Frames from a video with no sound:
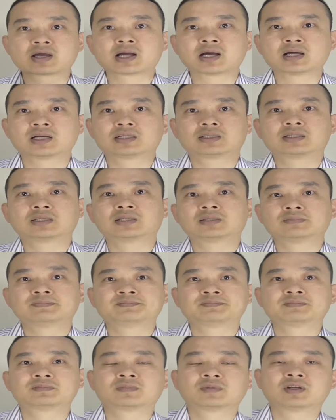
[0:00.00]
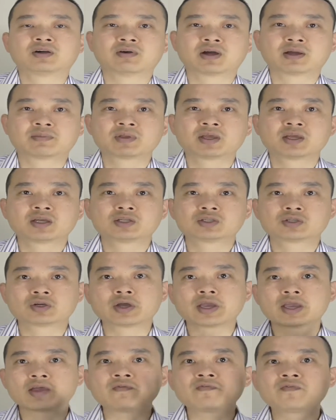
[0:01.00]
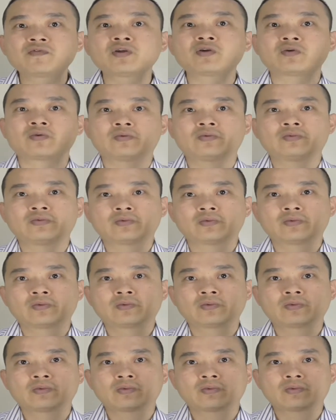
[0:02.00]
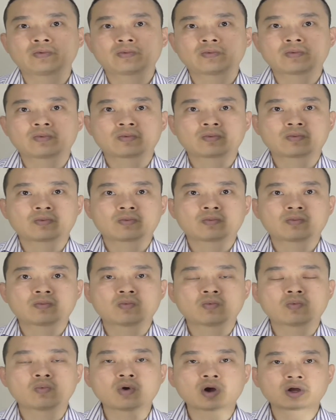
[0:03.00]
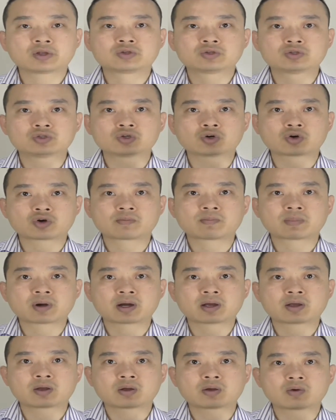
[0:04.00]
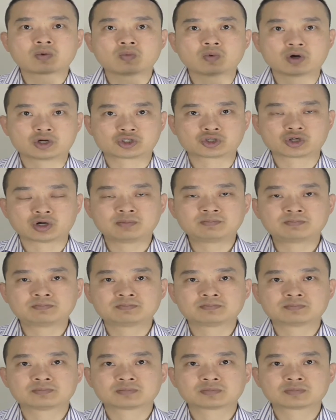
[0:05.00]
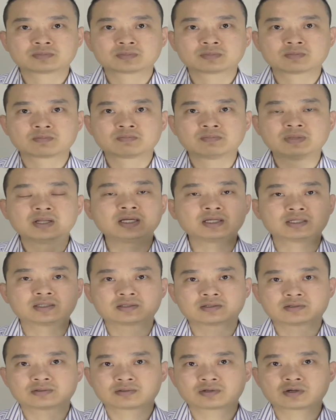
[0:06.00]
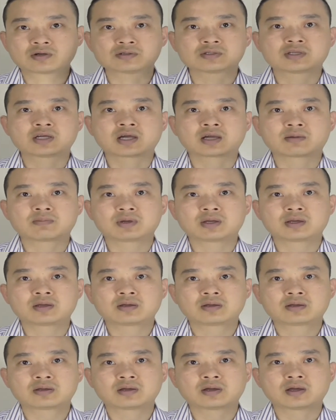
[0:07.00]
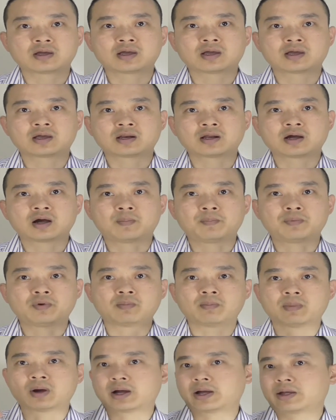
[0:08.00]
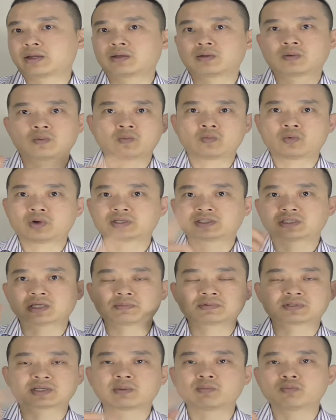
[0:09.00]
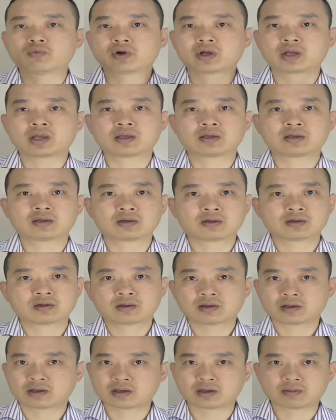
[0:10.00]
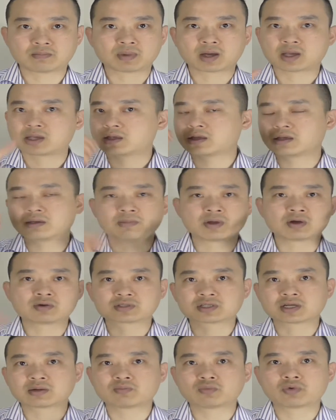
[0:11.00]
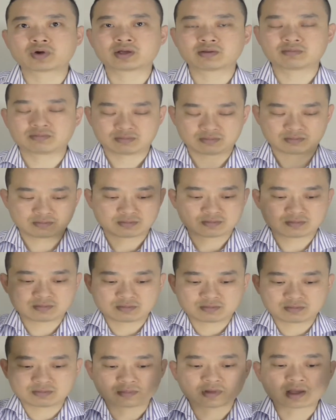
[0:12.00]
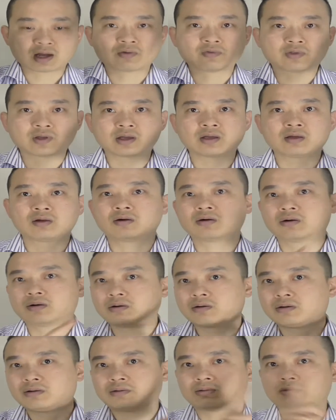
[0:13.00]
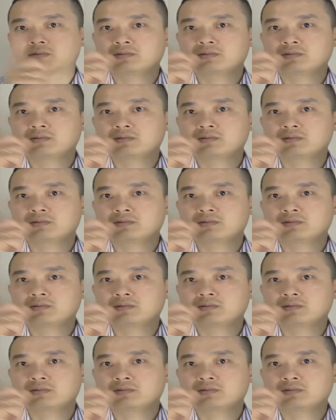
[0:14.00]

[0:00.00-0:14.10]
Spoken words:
Canada. Alright. So if you want to join my workshop, please contact me, and I'll put my WhatsApp somewhere and my email somewhere down there or